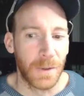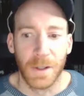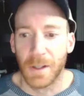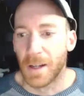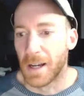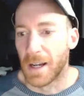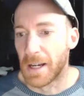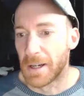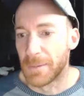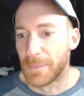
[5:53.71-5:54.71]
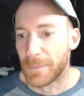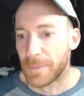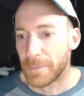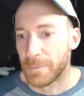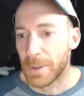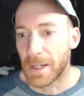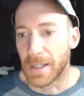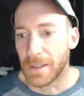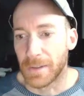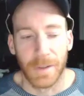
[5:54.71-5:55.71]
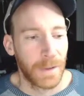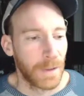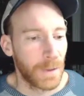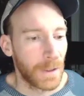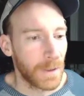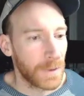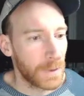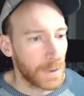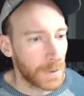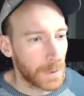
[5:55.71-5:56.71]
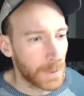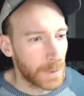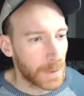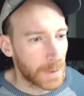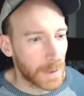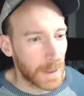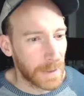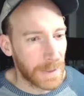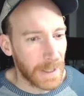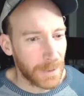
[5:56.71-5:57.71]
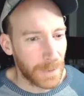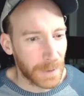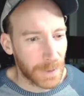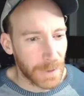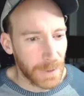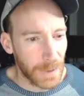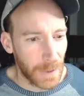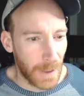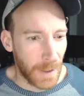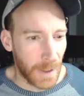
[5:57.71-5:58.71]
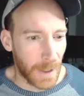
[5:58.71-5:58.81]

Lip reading: So, but you can also do text filters,